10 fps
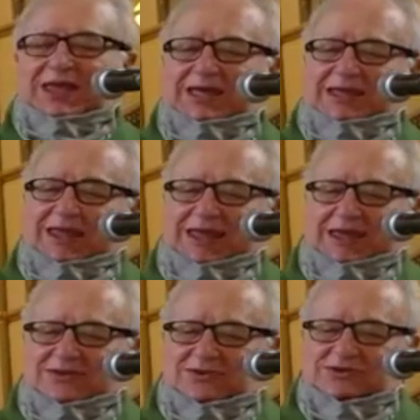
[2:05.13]

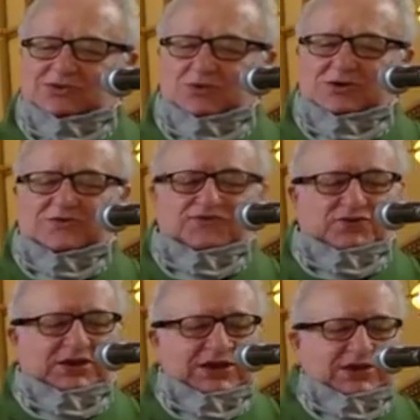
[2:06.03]
again, those wonderful
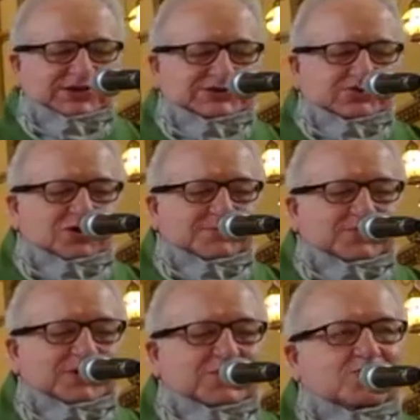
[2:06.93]

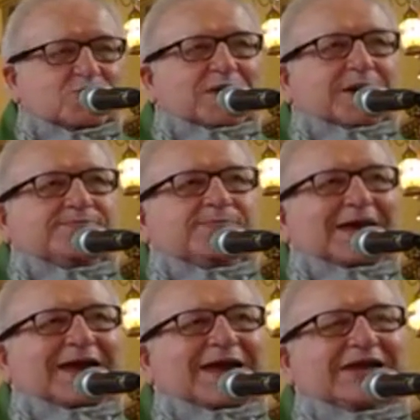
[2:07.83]
strawberry rhubarb
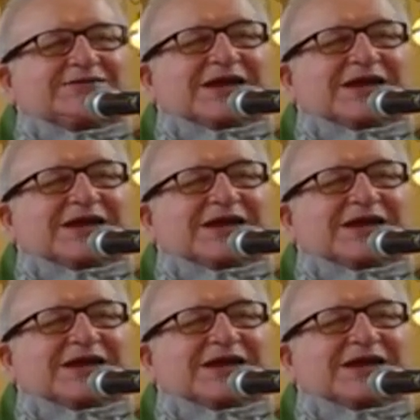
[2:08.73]
pies.